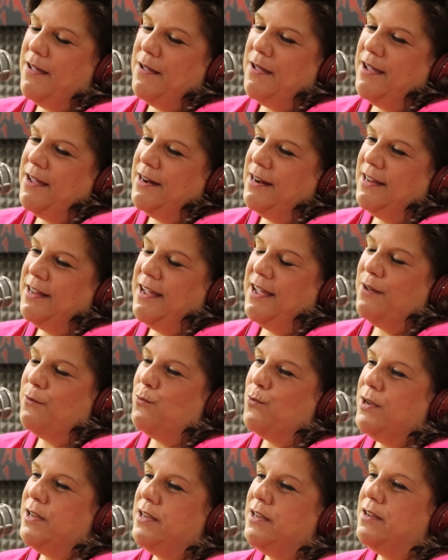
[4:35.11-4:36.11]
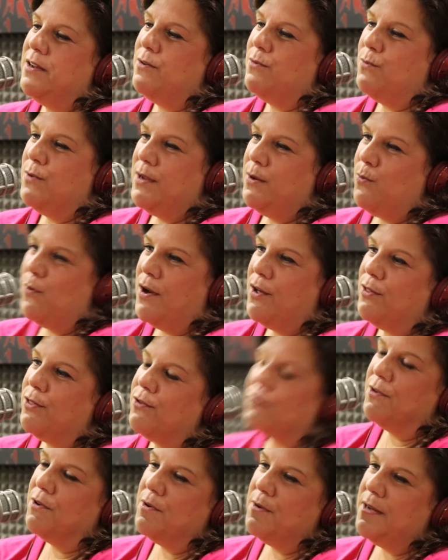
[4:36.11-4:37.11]
and again, we we went
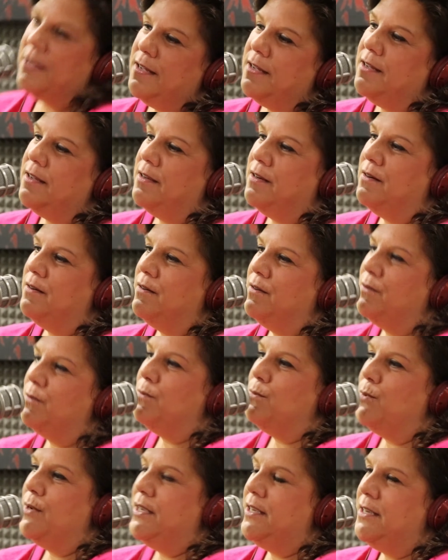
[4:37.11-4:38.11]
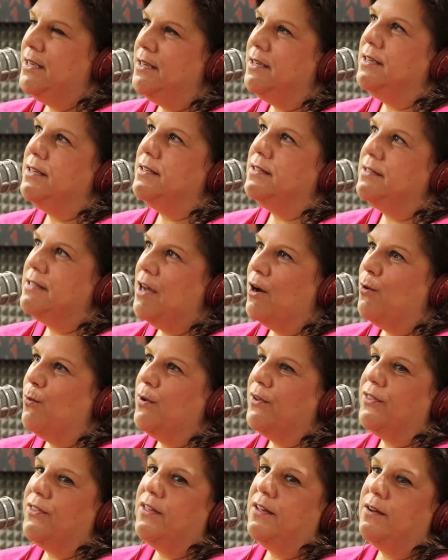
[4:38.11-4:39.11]
through it and we dealt
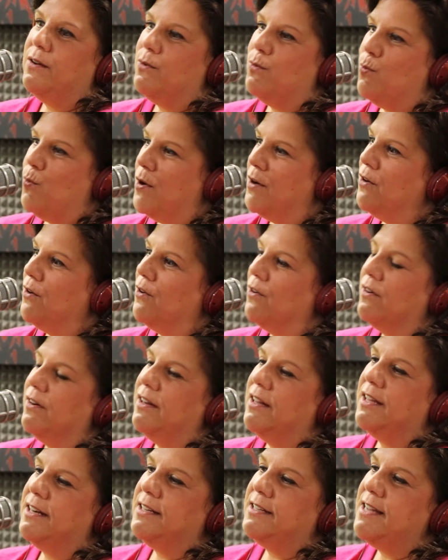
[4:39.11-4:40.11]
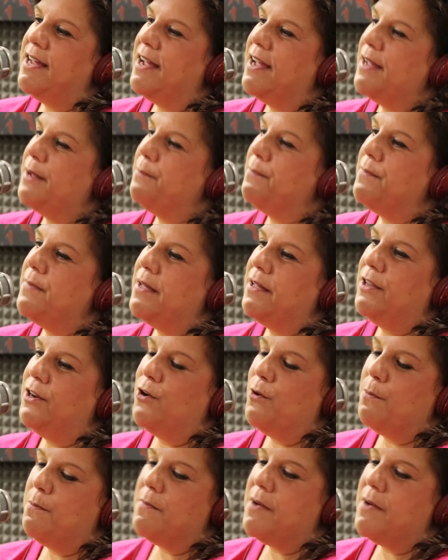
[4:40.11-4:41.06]
with it one hurdle at mm-hmm. a time. You know,